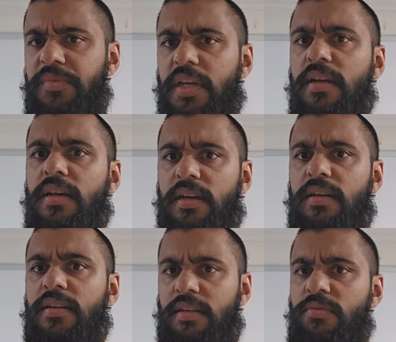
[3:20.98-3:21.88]

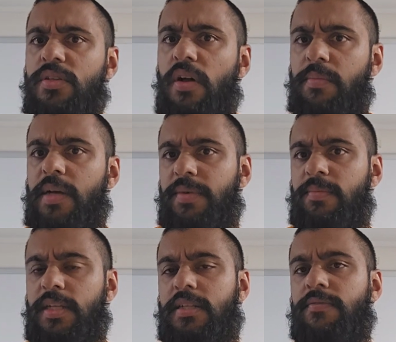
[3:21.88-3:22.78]
the result might be a
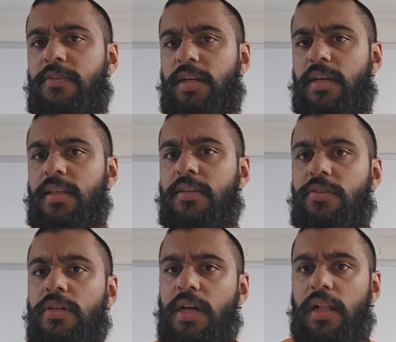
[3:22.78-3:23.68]
bit different. I think
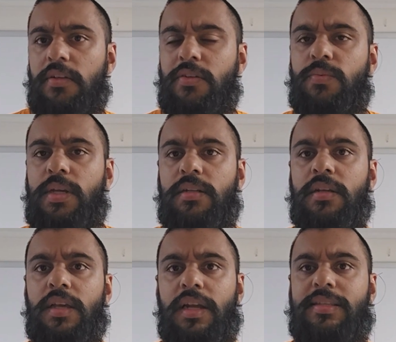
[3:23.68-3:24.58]
Giancarlo could win
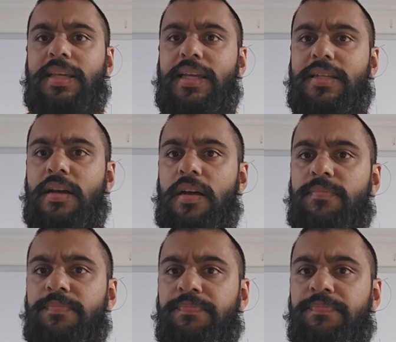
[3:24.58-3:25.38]
a second time.